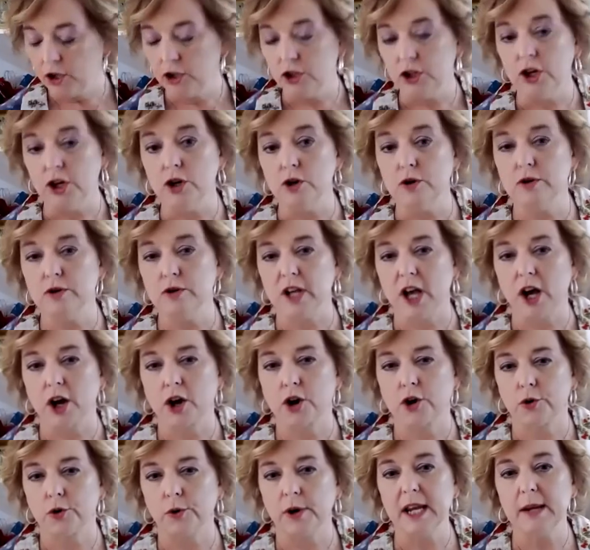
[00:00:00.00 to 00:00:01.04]
use a
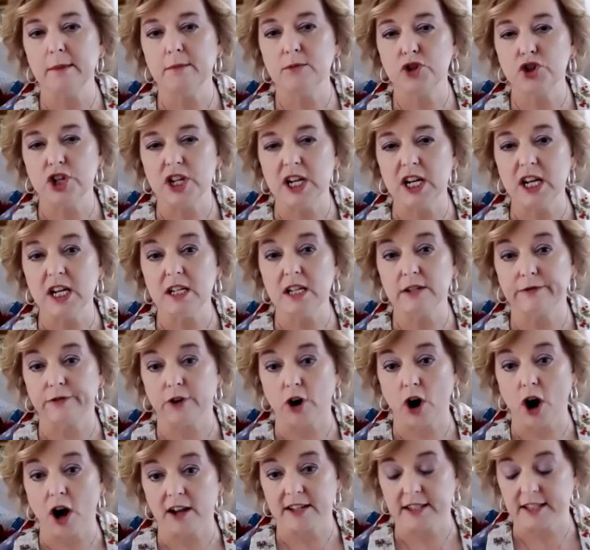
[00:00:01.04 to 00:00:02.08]
cream cheese
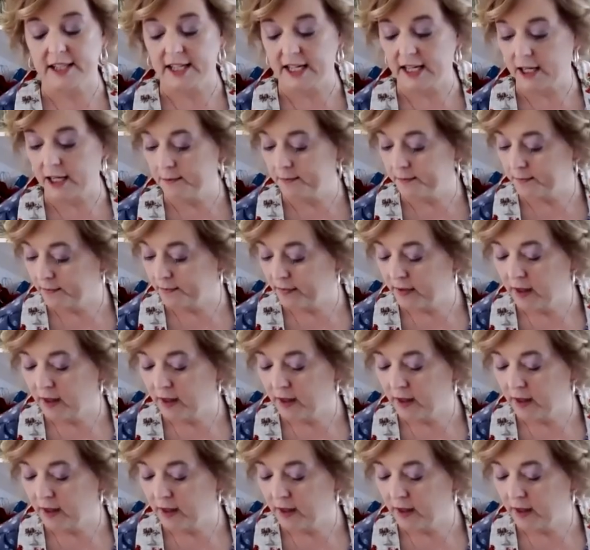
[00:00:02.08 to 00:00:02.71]
frosting.